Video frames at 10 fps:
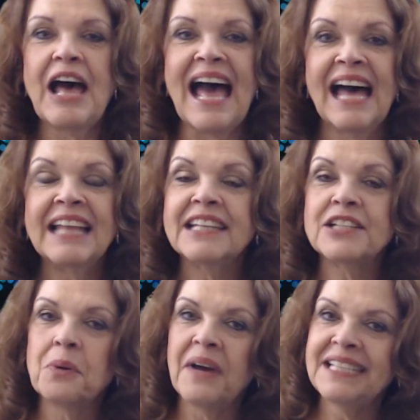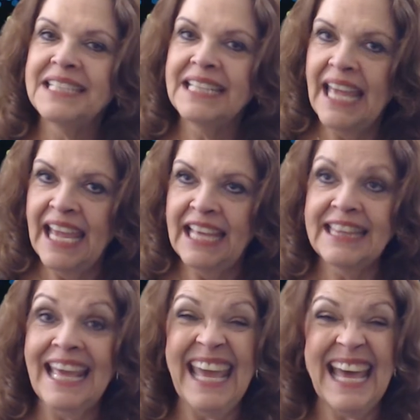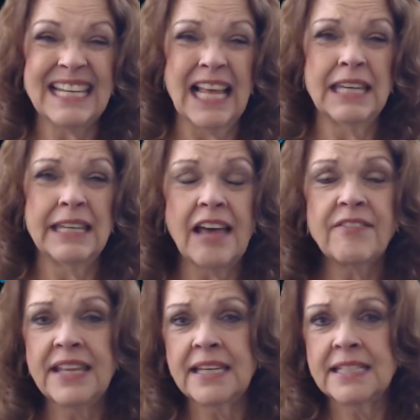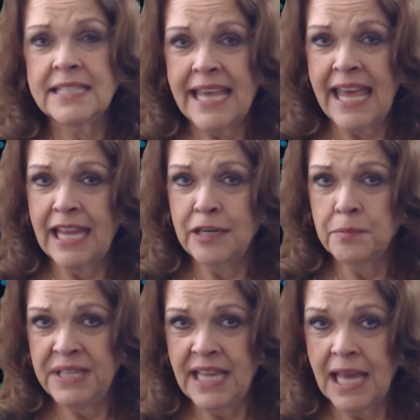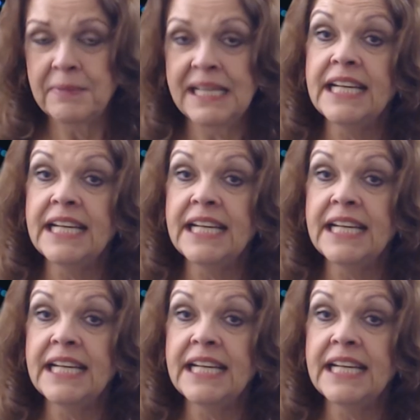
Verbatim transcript: on the 28th at 11:10 p.m.